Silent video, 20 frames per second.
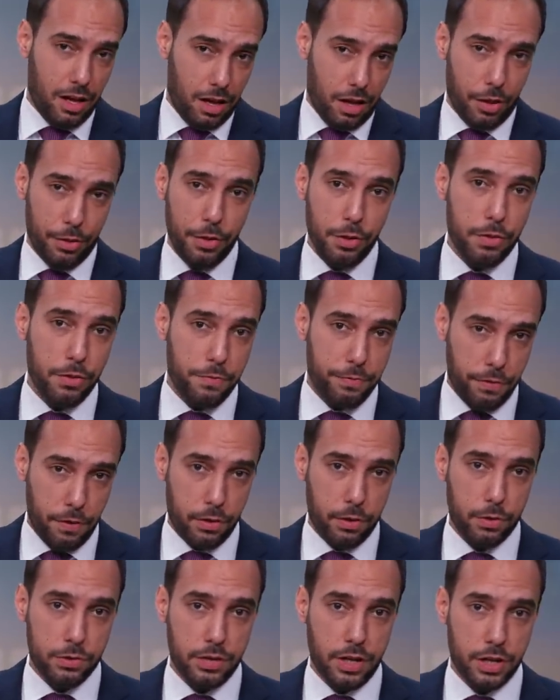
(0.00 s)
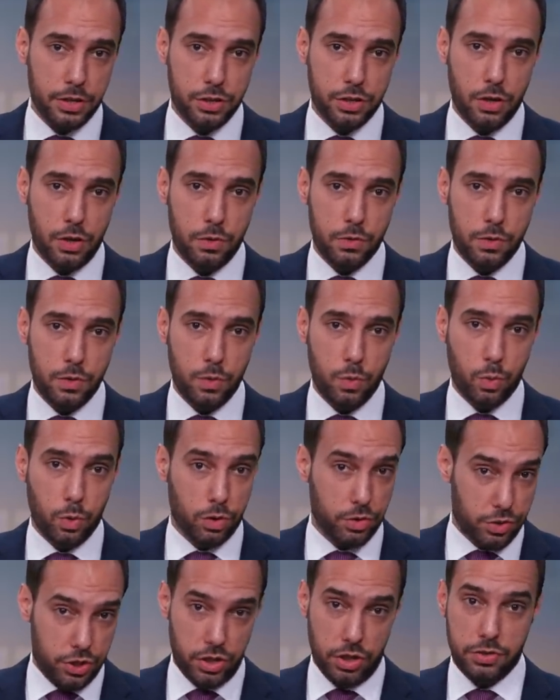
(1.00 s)
Although the photos I showed you
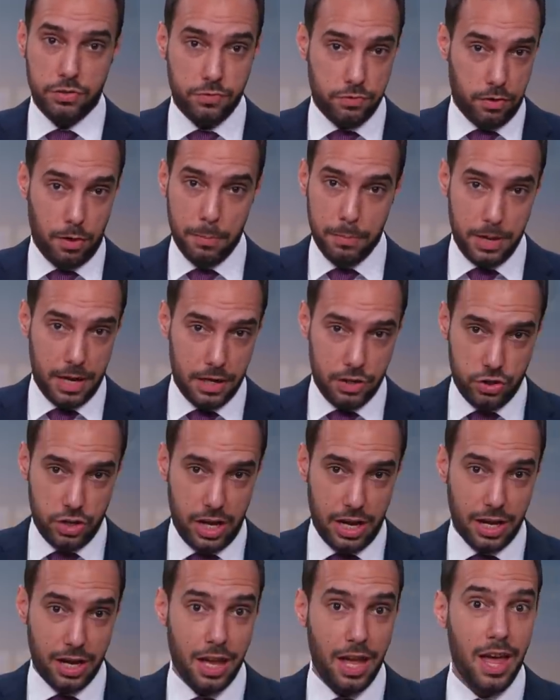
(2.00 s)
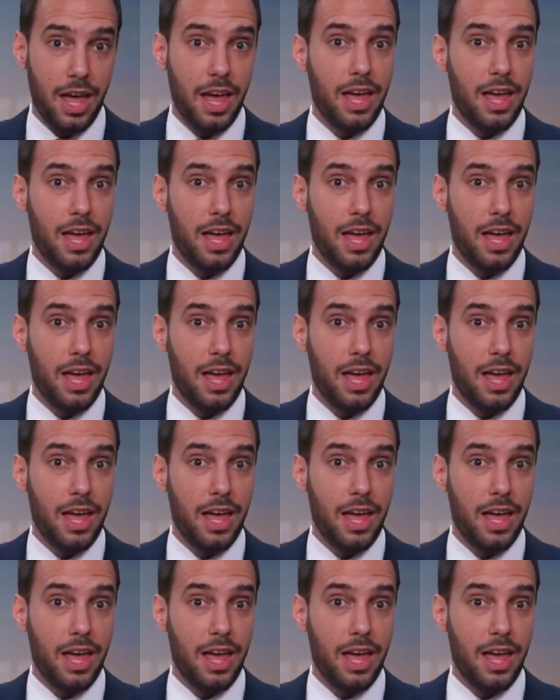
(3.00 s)
were just from Beijing,